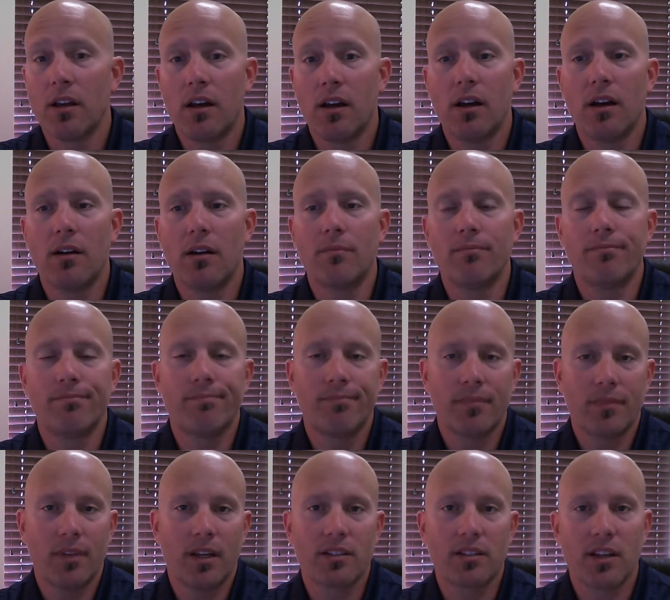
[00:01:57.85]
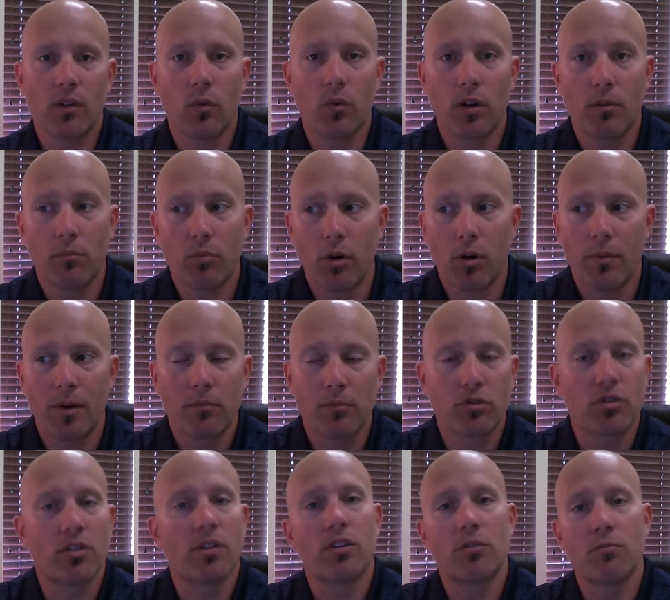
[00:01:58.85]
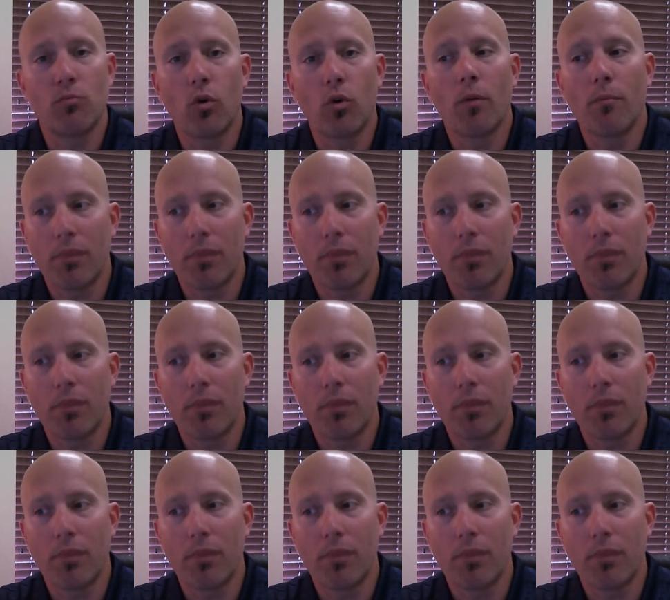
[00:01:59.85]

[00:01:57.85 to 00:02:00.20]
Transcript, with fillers: Um, I say one appointment, I'm sure there's more,